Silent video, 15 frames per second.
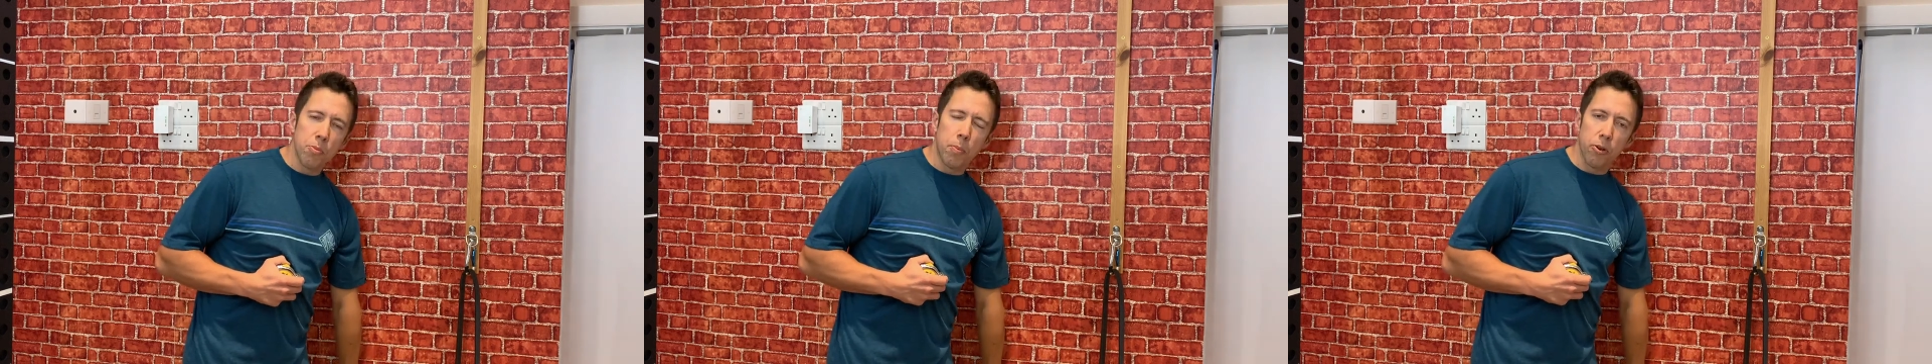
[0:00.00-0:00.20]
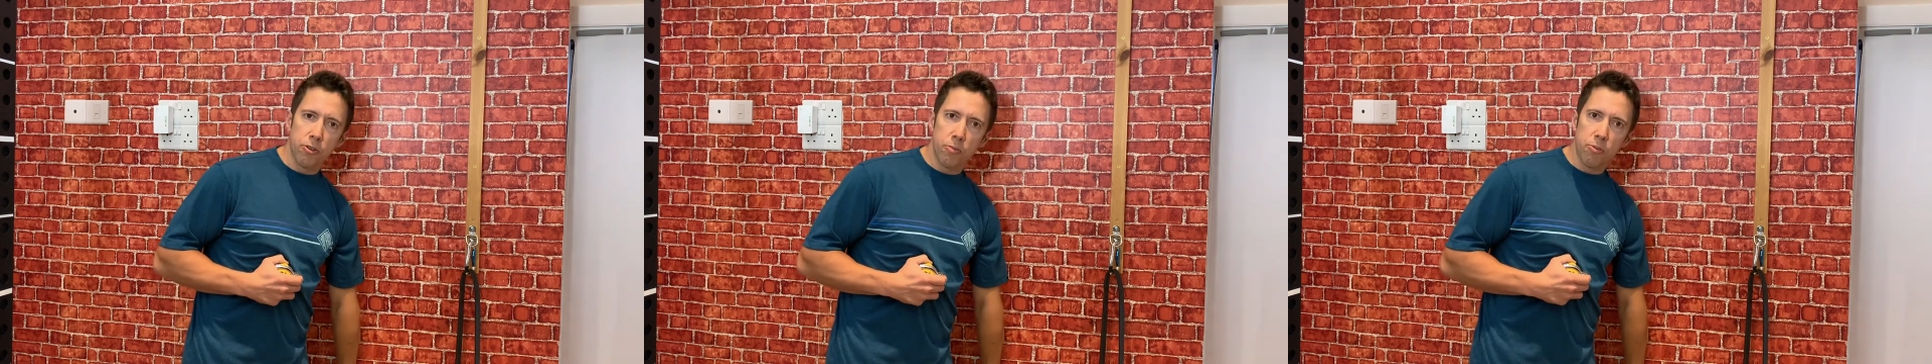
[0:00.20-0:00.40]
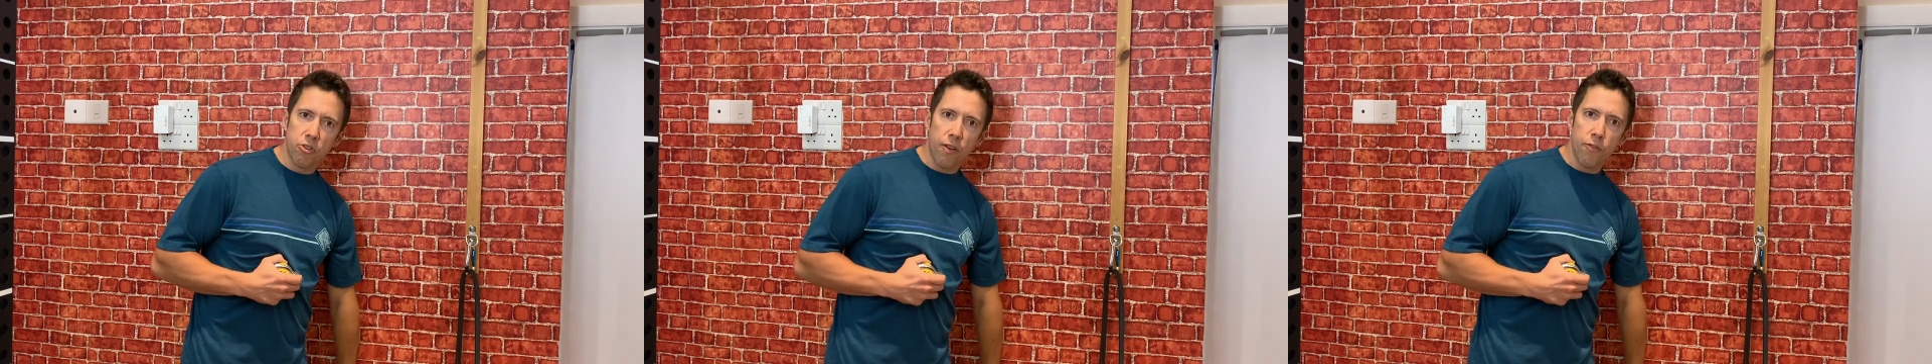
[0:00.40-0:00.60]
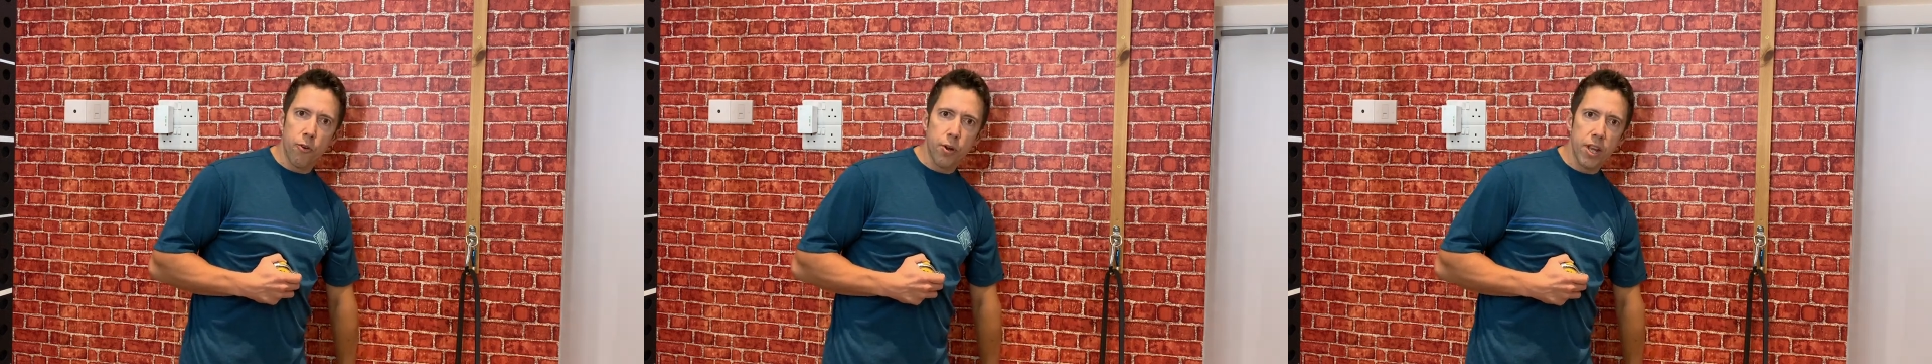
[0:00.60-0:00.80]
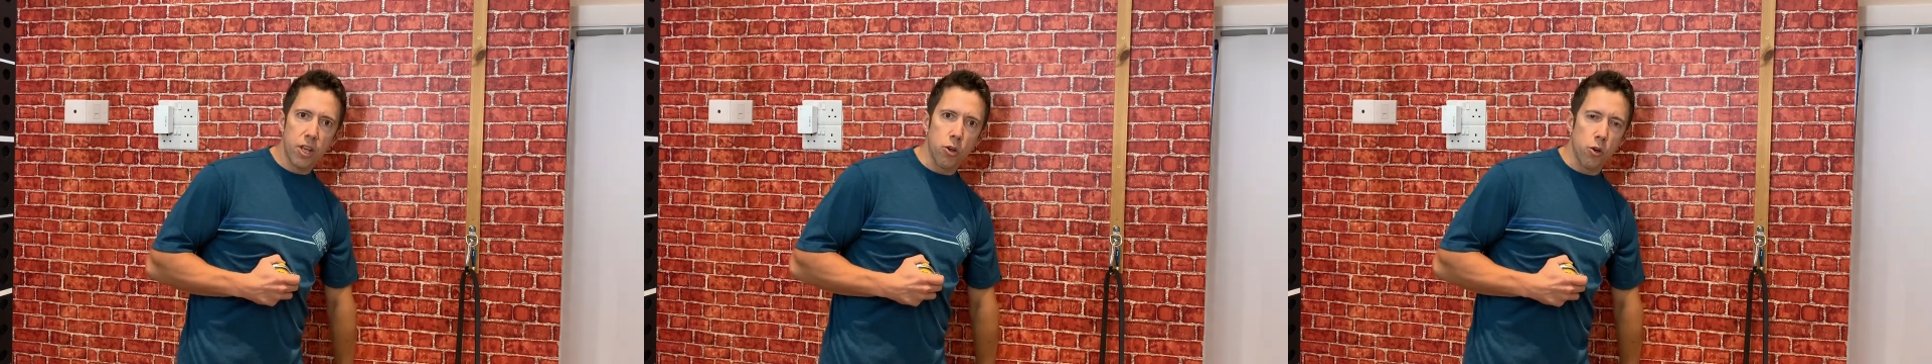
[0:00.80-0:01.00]
the bottom because I've
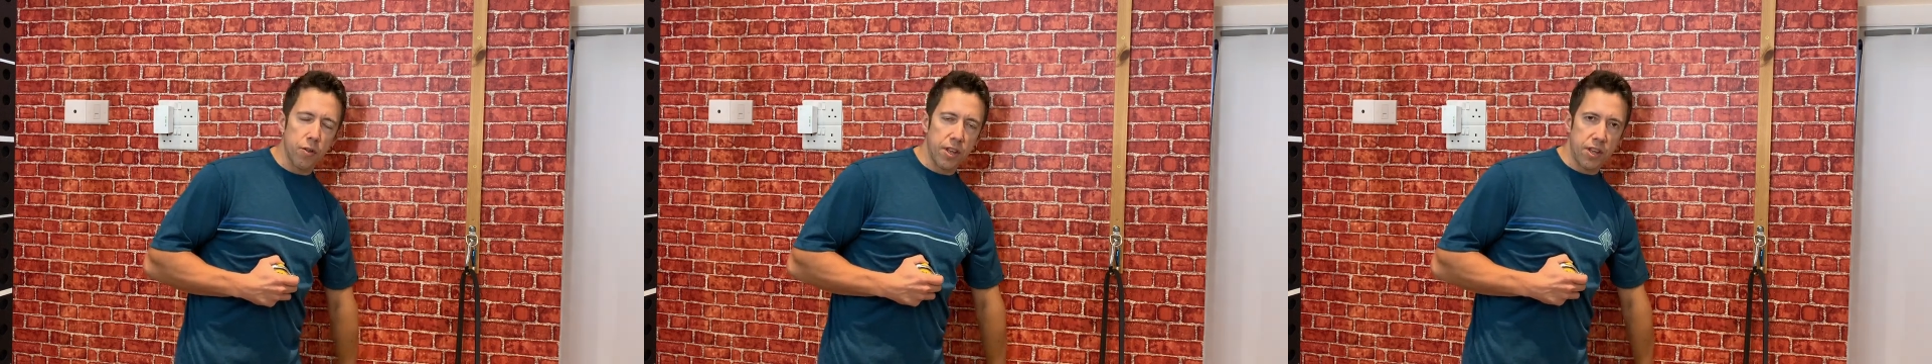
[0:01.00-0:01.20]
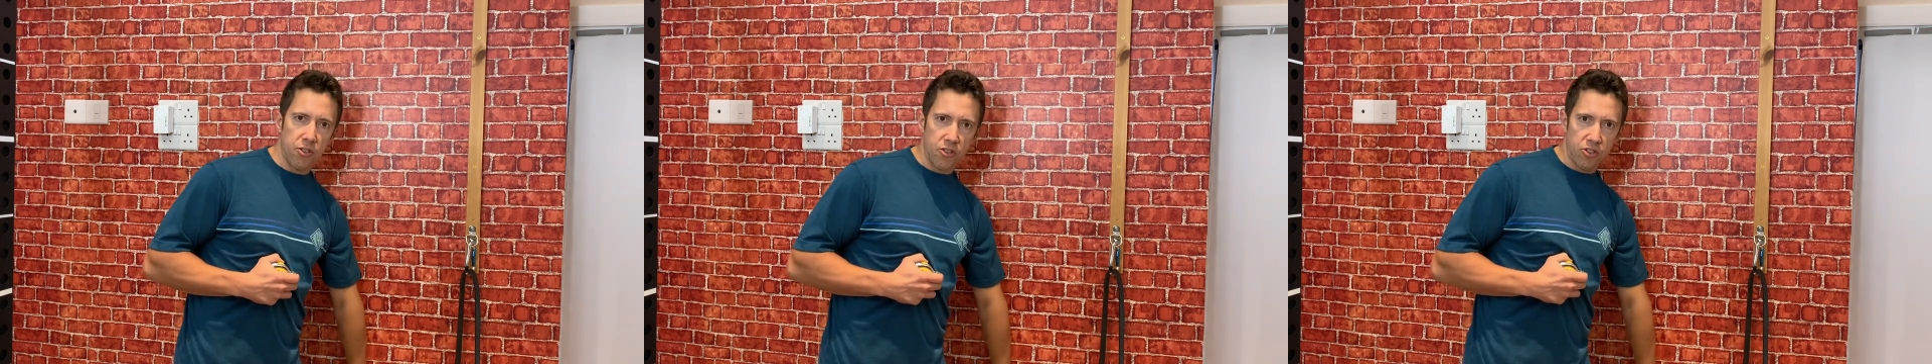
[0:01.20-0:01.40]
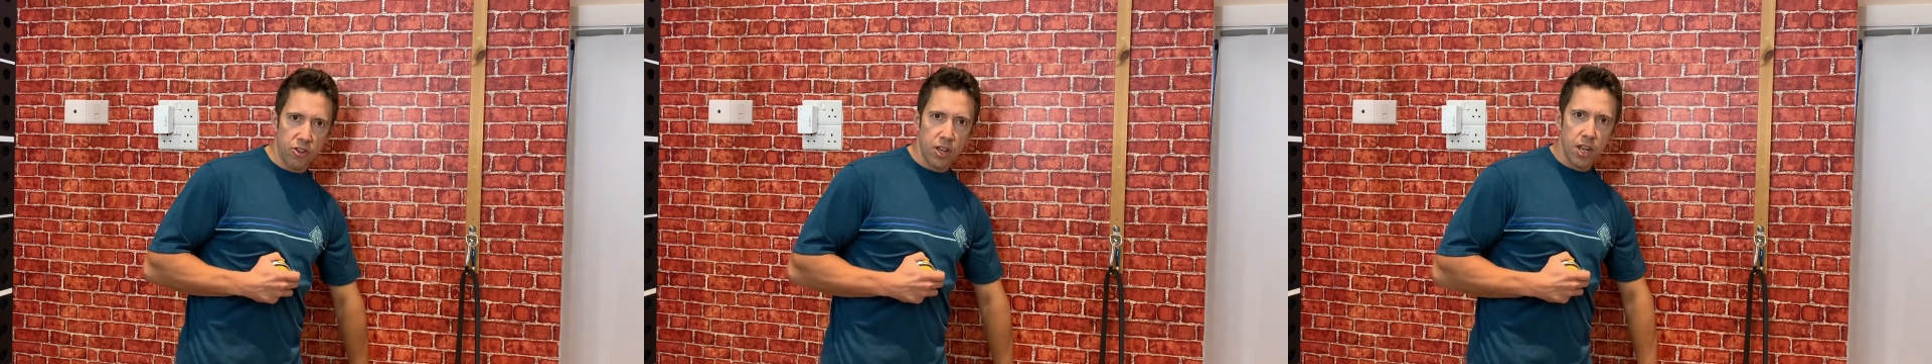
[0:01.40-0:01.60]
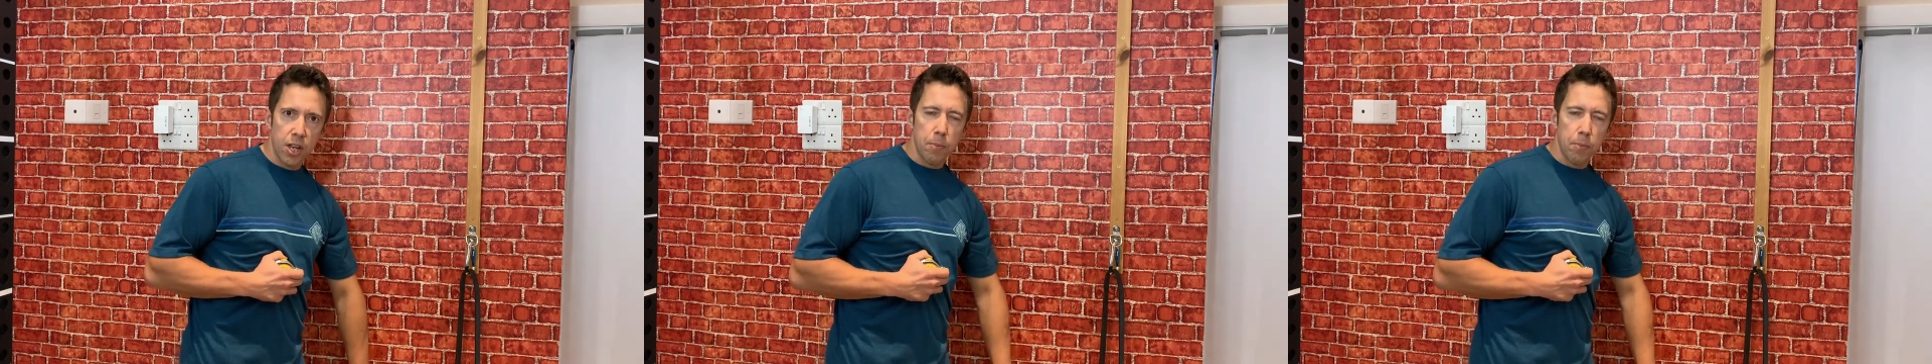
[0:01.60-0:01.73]
already got this